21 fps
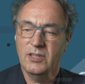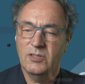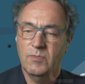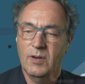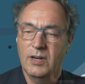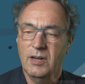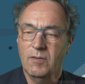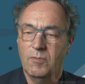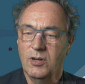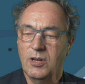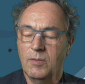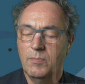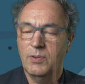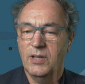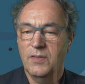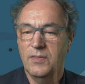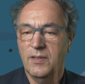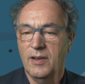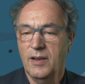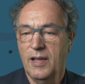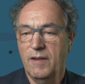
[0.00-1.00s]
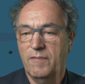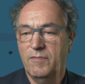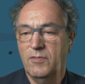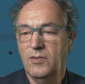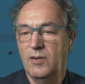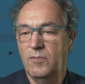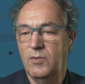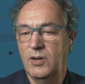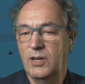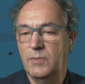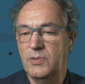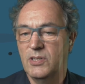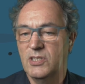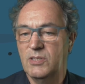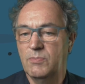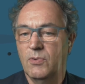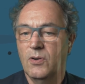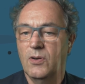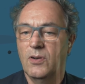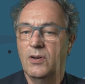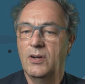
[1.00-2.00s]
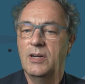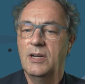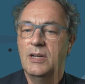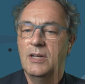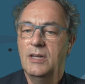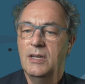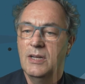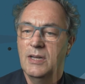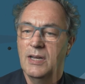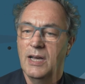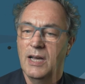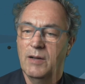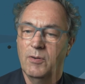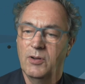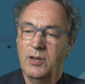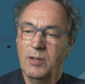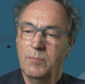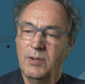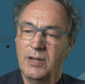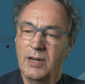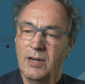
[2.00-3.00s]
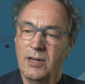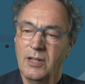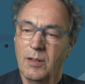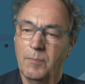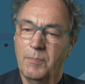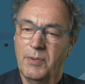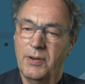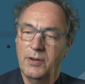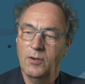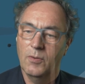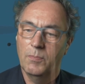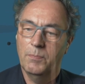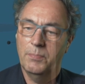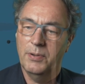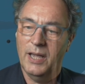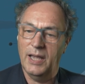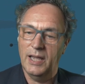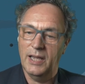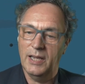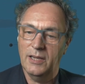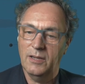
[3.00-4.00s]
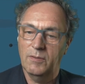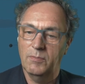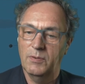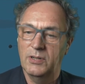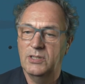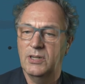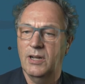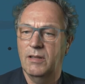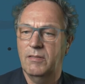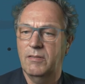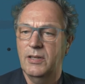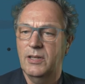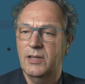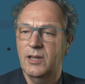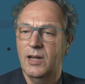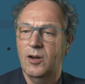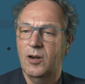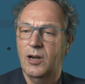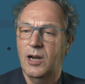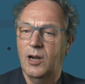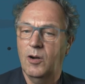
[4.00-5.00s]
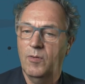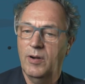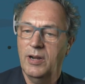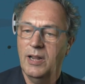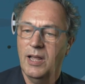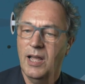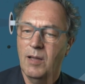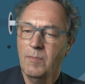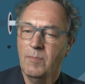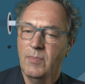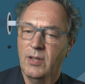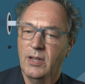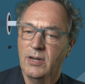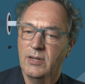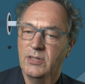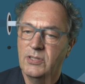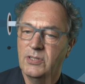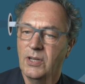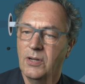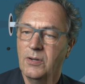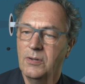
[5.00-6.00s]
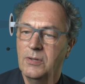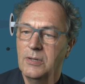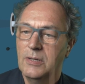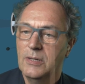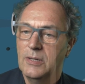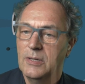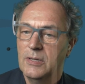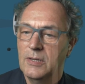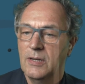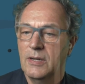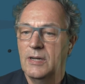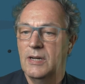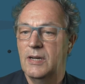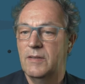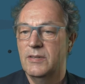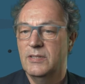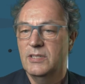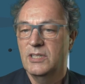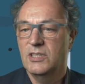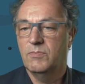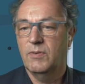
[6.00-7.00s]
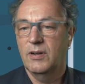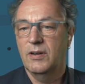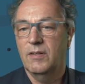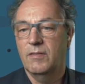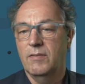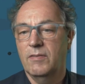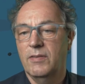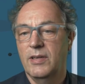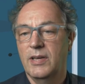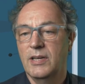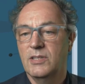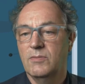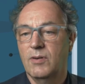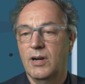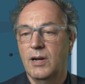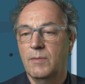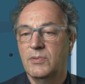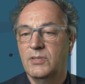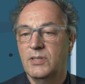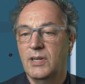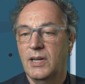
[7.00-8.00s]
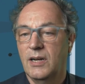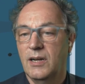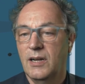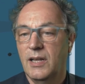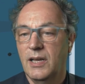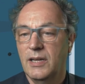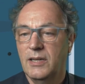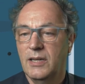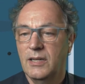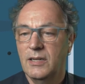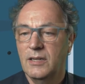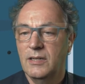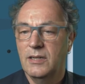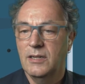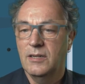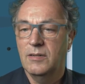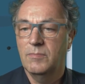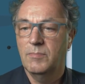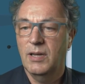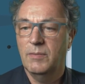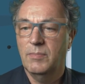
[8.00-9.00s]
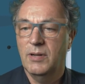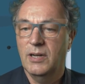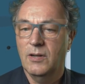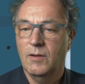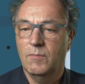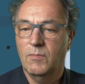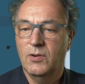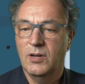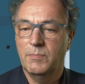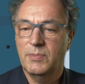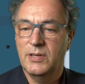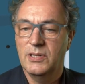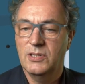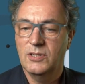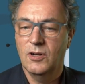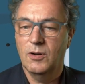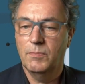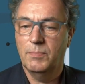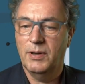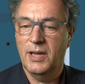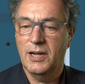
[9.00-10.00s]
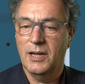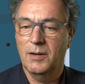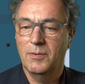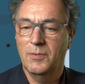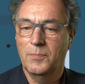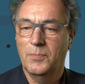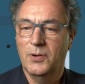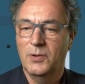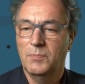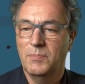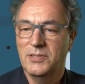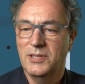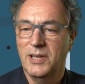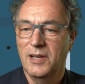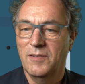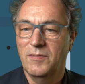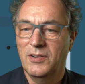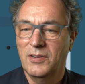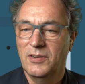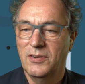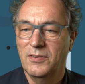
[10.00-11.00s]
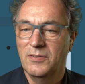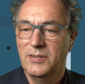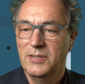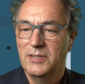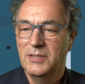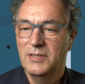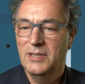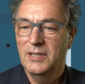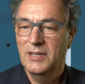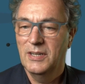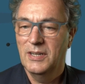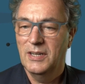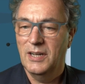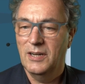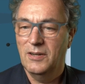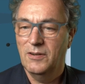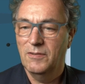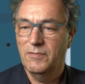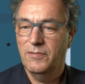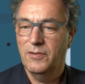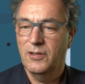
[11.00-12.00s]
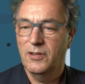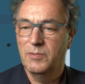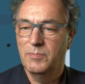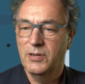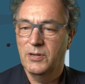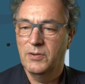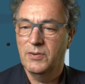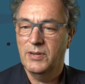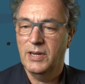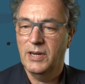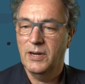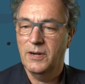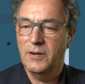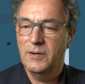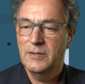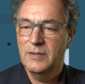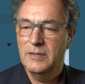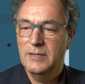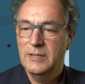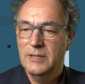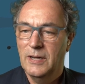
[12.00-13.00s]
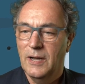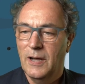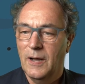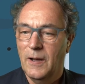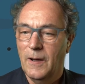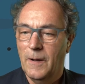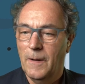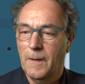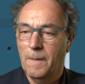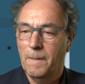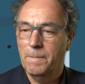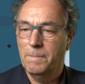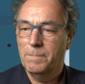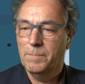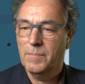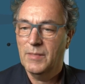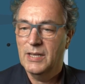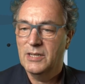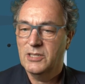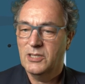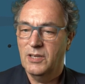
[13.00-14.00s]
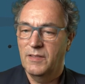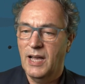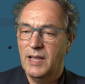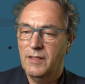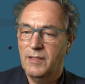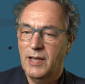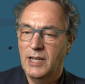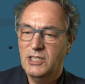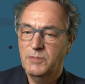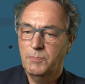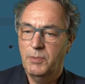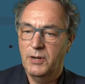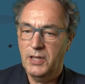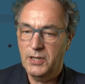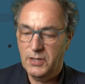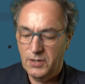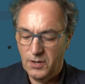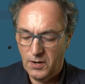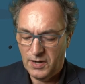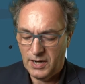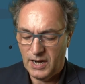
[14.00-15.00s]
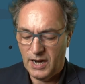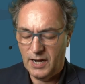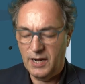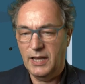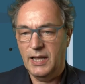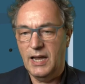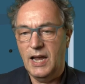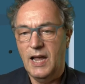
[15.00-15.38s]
one, I want to be on the left, or I want to be smaller. I want to be a little bit opaque, which I think I already am here. So this is one of the things where I'm saying, like, you know, maybe I don't want to be so opaque. I'm going to put myself into full mode here. So that's pretty good. And again,